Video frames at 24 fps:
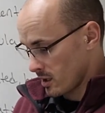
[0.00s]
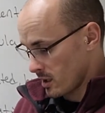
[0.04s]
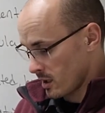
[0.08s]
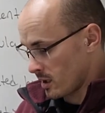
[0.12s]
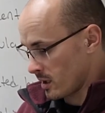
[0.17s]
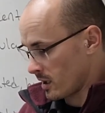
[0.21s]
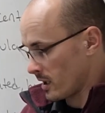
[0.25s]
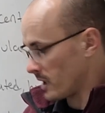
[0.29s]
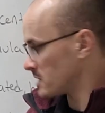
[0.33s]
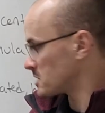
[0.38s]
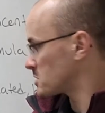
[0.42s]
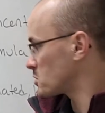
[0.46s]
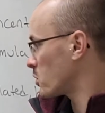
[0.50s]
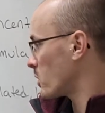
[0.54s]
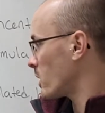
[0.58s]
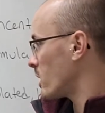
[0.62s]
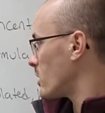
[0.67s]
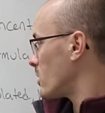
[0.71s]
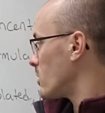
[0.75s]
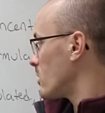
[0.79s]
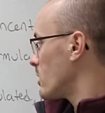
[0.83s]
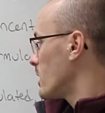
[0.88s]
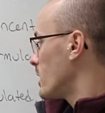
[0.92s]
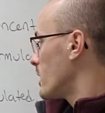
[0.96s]
as
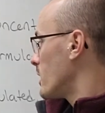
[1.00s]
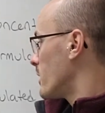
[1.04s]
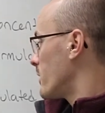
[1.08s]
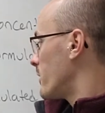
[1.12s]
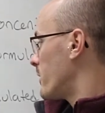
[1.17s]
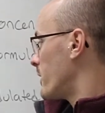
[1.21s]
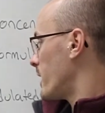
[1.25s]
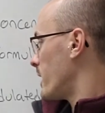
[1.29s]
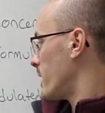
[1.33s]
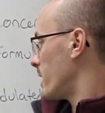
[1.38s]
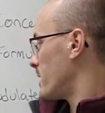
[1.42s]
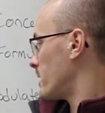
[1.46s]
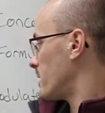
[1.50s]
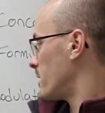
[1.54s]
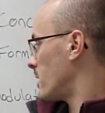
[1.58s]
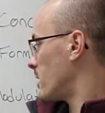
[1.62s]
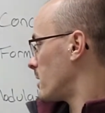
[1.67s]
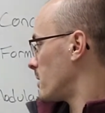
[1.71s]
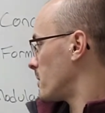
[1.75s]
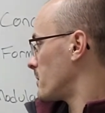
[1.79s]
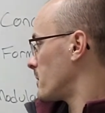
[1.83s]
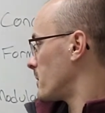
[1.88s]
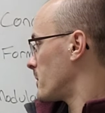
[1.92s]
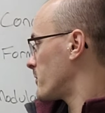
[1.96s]
well that
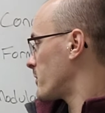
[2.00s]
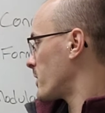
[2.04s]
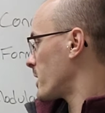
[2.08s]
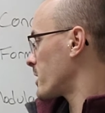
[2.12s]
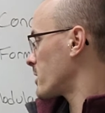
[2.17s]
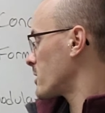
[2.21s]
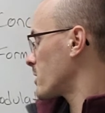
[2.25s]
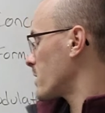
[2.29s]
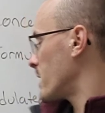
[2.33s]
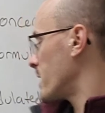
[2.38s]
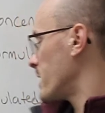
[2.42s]
Vital